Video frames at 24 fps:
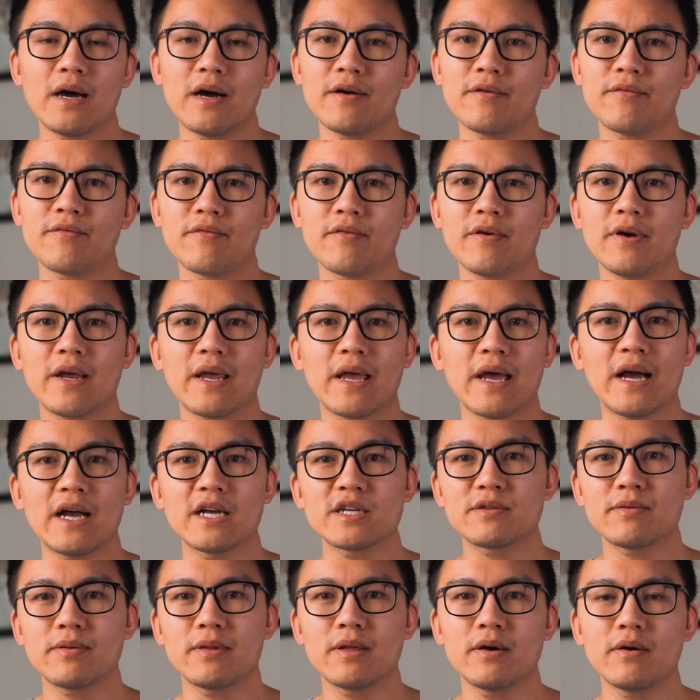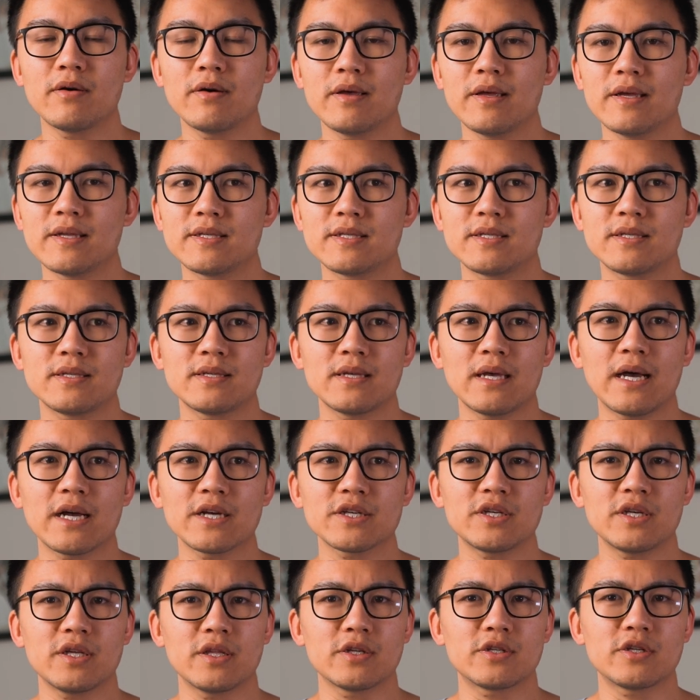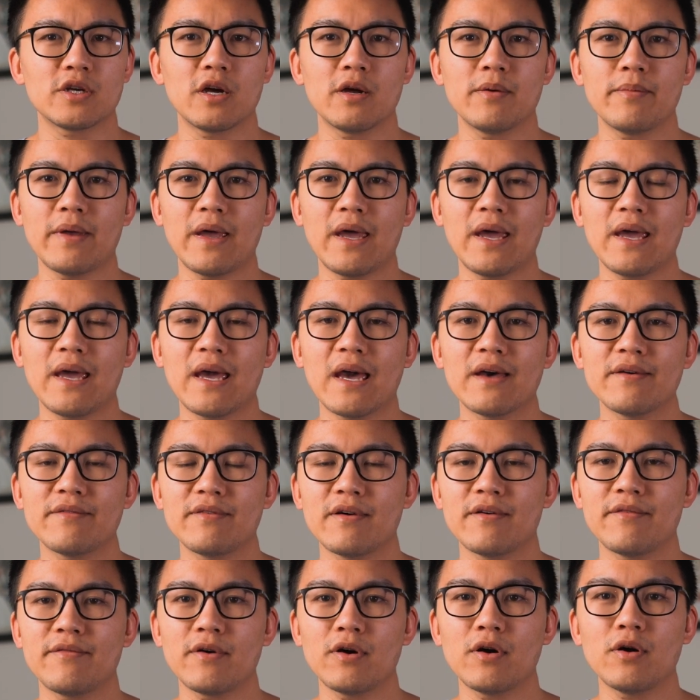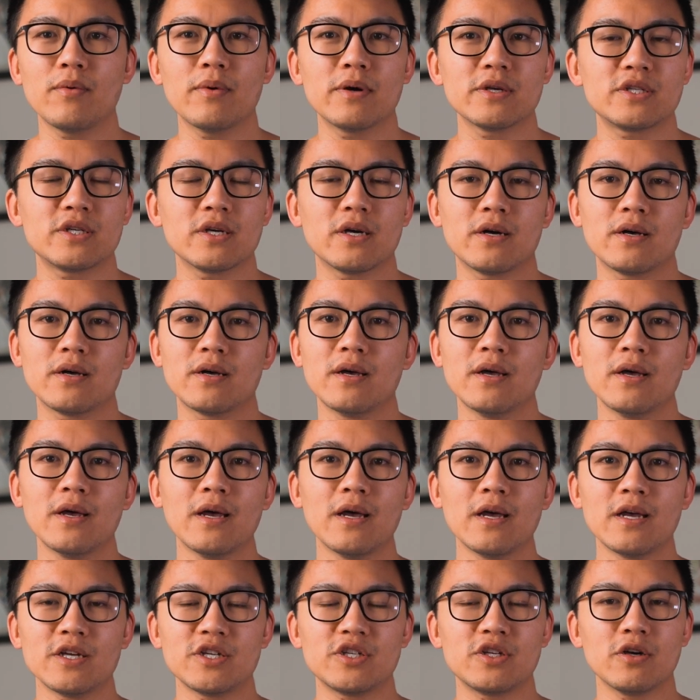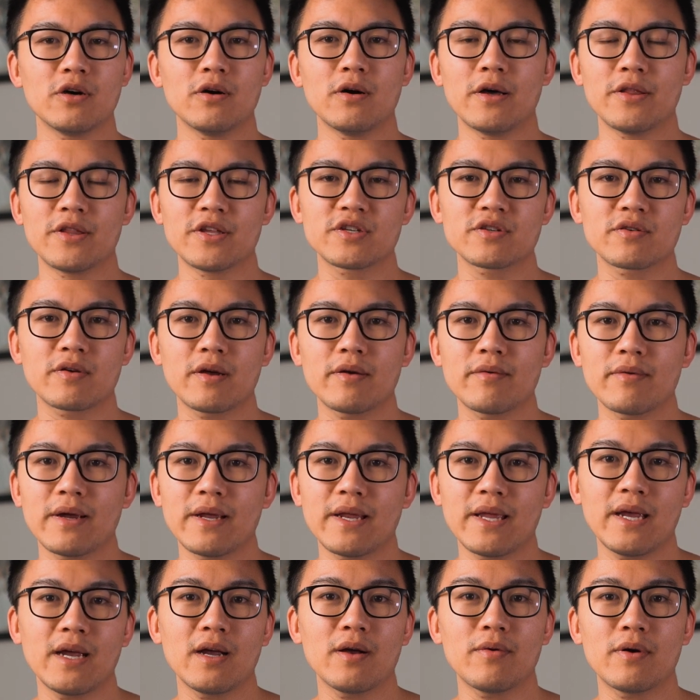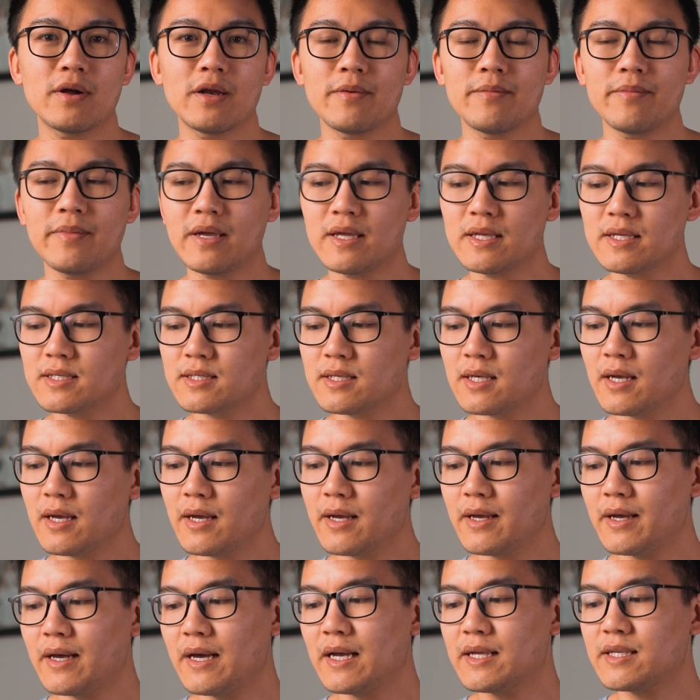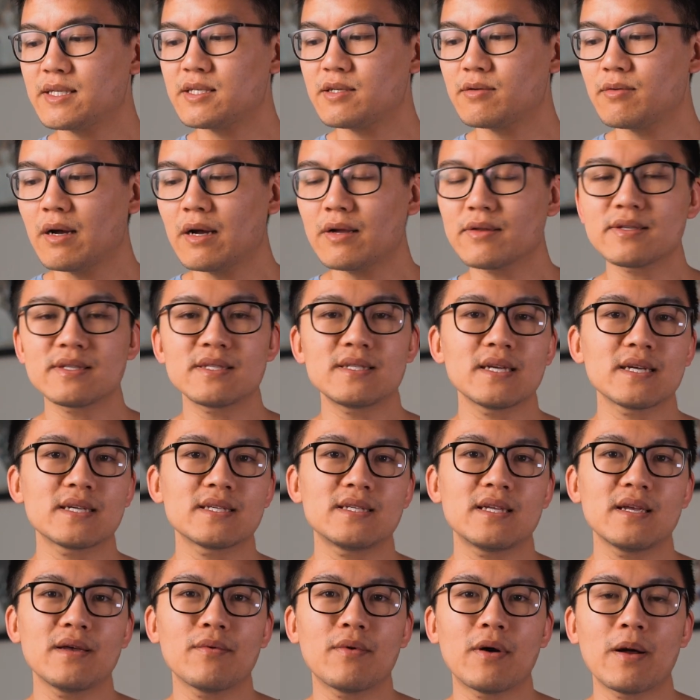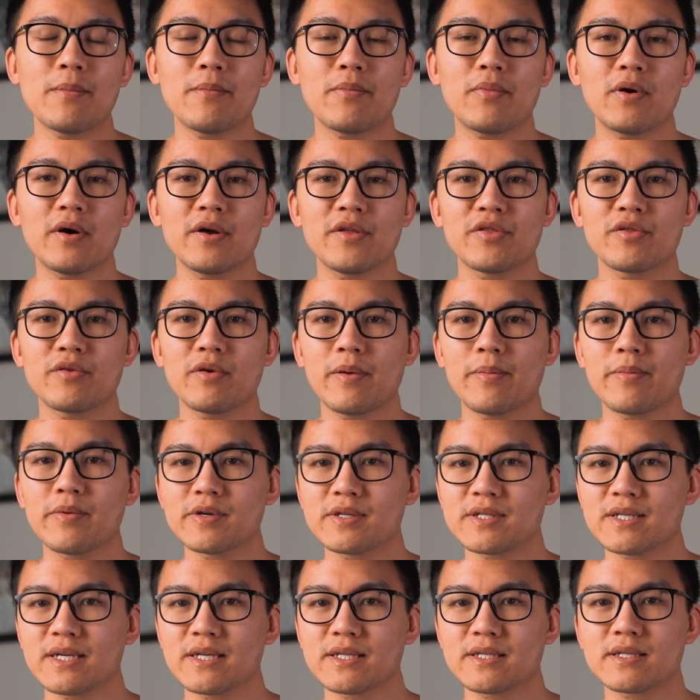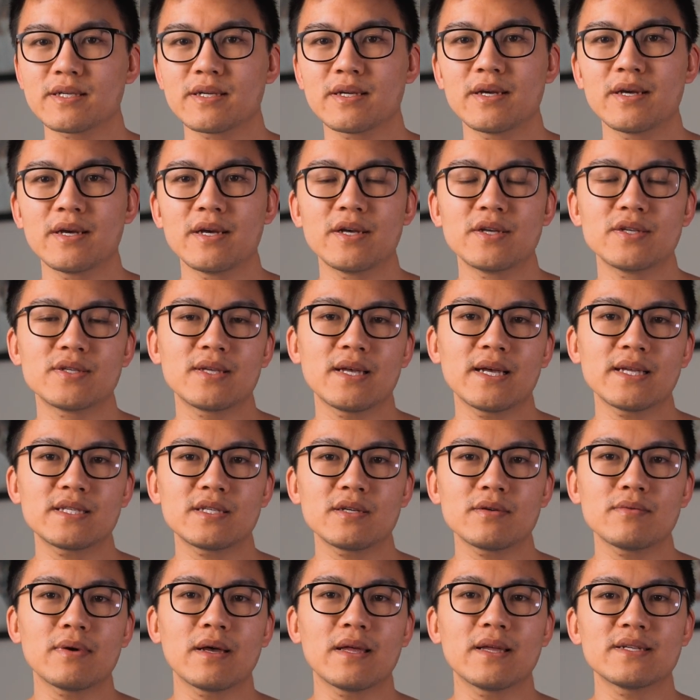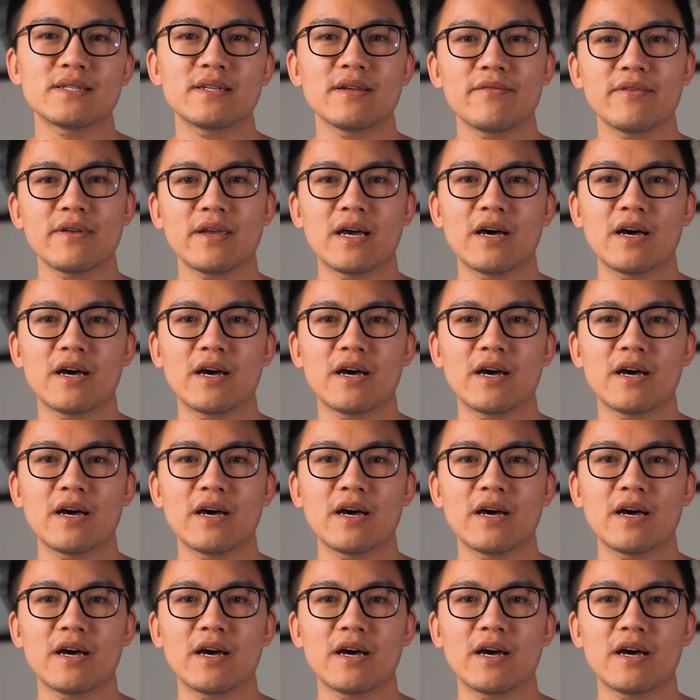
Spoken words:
free cash flow. It's actually the term AFFO, which I'll show on the screen right here what it means. It's around 61.3%. So that's a relatively